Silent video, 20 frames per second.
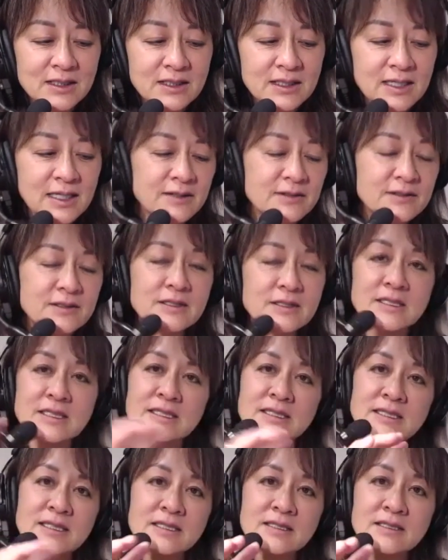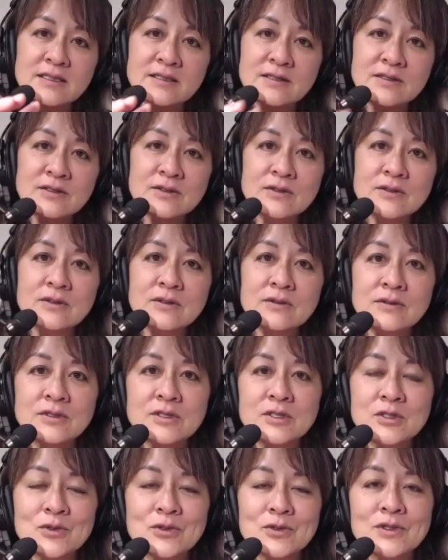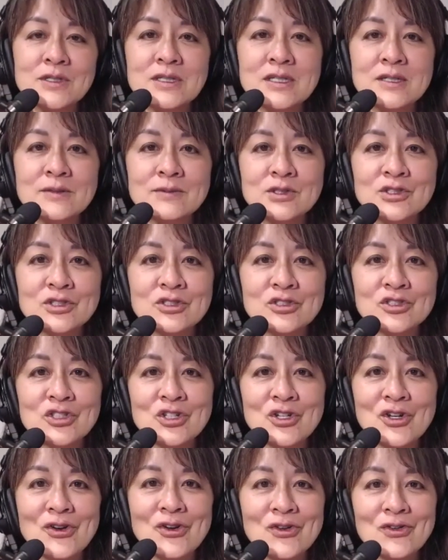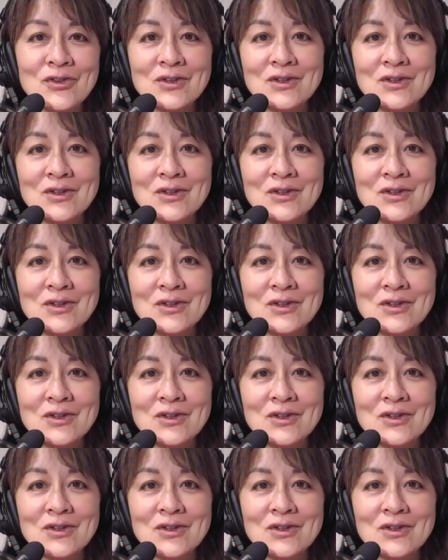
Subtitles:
and how is it connected to the story that we just shared?